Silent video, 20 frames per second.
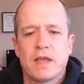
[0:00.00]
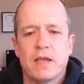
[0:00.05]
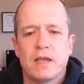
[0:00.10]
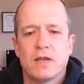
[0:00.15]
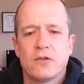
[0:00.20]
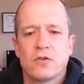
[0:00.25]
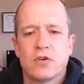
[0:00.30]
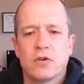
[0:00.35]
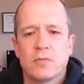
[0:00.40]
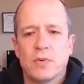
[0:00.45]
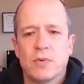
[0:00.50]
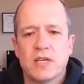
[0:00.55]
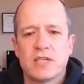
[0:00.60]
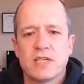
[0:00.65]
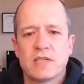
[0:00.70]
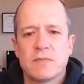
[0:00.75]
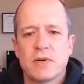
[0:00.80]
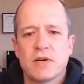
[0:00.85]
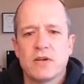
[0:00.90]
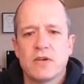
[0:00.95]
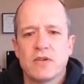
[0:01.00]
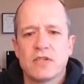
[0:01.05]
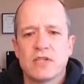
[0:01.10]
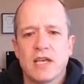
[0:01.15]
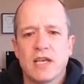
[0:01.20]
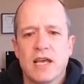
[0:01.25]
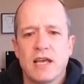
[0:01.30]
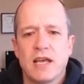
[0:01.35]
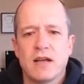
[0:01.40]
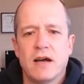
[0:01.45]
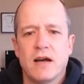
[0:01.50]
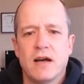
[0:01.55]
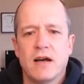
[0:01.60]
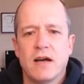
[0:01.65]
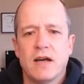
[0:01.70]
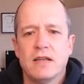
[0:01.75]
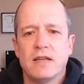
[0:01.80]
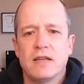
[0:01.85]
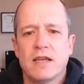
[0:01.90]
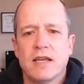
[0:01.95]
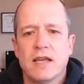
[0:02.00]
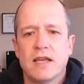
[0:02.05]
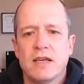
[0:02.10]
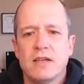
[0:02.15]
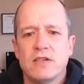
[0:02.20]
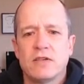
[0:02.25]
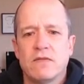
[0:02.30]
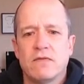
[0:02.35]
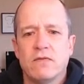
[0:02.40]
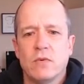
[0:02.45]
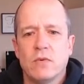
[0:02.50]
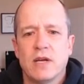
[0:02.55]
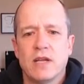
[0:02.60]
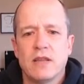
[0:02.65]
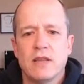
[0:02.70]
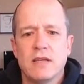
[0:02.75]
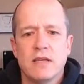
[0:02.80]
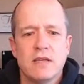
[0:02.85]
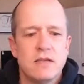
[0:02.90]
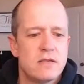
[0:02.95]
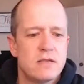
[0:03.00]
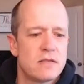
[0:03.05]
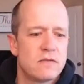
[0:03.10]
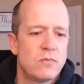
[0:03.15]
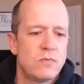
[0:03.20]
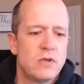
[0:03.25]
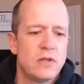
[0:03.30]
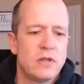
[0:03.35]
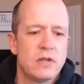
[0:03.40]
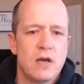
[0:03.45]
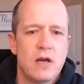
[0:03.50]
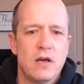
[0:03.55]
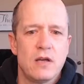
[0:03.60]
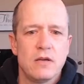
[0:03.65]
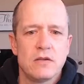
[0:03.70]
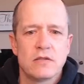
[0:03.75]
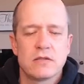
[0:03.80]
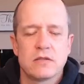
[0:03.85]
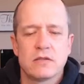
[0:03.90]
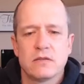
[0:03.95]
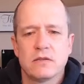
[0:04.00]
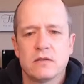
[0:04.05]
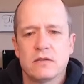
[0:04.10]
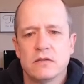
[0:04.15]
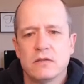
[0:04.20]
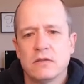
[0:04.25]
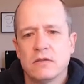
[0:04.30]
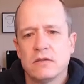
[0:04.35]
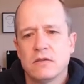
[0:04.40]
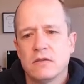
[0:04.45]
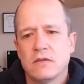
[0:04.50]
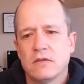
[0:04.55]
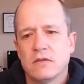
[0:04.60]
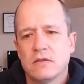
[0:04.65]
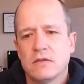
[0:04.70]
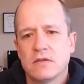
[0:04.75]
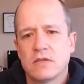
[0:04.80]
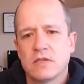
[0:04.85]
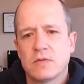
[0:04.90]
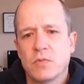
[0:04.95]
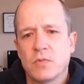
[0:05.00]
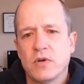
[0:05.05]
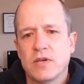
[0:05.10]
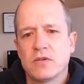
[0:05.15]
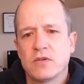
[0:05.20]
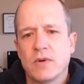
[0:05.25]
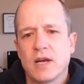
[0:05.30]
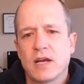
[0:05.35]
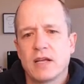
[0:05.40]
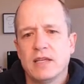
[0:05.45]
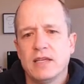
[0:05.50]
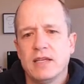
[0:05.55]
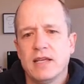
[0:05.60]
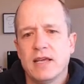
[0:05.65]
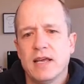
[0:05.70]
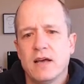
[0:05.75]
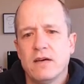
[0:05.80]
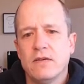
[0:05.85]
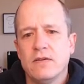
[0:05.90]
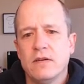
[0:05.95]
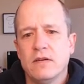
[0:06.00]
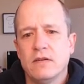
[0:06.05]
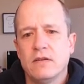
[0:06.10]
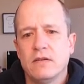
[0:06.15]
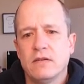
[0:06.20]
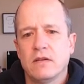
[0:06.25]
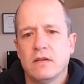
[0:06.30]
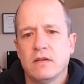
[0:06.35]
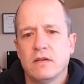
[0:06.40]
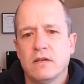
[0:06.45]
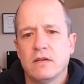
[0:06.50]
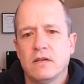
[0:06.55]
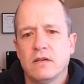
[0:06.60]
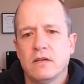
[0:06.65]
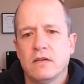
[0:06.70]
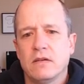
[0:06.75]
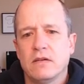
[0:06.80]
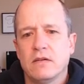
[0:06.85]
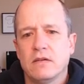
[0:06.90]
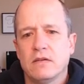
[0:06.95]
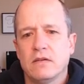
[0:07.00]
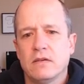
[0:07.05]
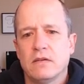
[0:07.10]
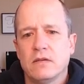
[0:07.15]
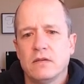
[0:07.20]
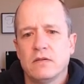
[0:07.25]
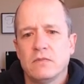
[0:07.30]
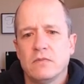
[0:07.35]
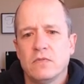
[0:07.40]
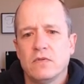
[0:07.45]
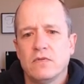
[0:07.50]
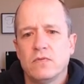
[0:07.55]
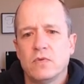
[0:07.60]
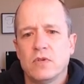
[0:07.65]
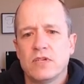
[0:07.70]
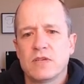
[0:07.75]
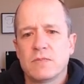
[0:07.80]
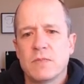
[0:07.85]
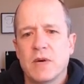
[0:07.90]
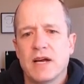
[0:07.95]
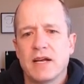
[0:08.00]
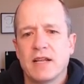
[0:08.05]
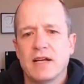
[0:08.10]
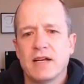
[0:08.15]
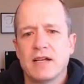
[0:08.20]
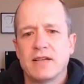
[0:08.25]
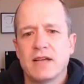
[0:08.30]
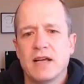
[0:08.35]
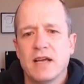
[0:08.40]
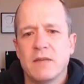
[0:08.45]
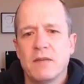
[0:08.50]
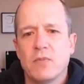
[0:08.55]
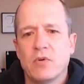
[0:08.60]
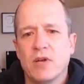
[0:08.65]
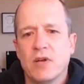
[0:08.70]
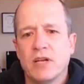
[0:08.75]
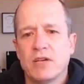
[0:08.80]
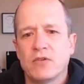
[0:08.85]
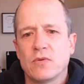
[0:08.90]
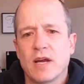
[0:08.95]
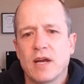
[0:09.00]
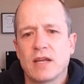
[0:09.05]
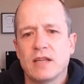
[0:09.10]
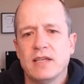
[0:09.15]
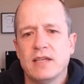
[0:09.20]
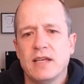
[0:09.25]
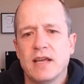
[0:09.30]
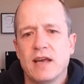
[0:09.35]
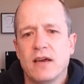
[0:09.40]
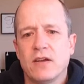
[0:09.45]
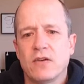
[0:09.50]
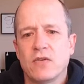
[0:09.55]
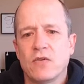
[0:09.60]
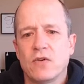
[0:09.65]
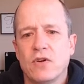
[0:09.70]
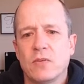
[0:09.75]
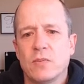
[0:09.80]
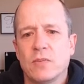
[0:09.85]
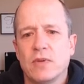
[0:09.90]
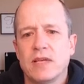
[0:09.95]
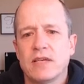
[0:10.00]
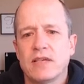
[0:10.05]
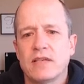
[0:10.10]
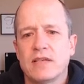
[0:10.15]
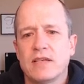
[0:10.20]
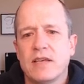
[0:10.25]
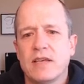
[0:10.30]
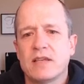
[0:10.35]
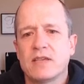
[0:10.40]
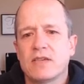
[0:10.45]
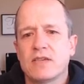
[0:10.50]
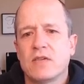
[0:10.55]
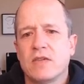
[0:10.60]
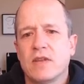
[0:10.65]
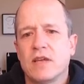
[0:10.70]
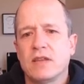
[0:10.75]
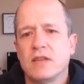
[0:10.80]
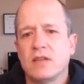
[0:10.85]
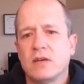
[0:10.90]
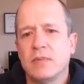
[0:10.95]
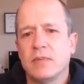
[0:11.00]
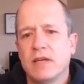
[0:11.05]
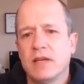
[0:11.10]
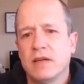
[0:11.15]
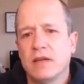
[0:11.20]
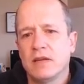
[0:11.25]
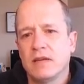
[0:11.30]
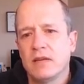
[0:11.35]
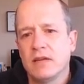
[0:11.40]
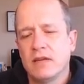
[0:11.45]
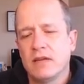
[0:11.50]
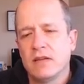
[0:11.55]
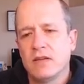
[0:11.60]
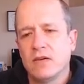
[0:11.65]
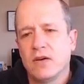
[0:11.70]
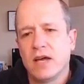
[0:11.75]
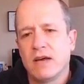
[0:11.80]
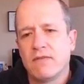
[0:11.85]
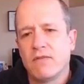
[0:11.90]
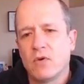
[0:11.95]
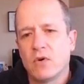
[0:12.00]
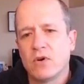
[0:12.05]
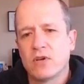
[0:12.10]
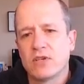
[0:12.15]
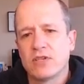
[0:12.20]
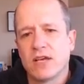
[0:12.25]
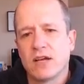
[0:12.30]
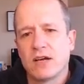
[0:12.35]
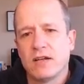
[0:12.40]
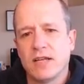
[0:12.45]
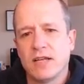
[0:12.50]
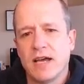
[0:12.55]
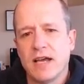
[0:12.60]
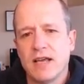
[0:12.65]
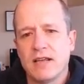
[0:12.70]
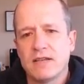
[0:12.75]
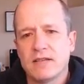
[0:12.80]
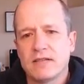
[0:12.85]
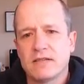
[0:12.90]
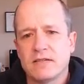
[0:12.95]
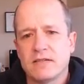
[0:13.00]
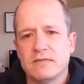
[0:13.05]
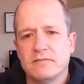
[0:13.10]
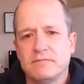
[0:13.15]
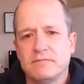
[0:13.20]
In order to place the barrels, stand on the edge of one of these wood logs. Just point directly down Move one spot at a time, pointing directly down in order to place these so that they'll be they'll have horizontal lines.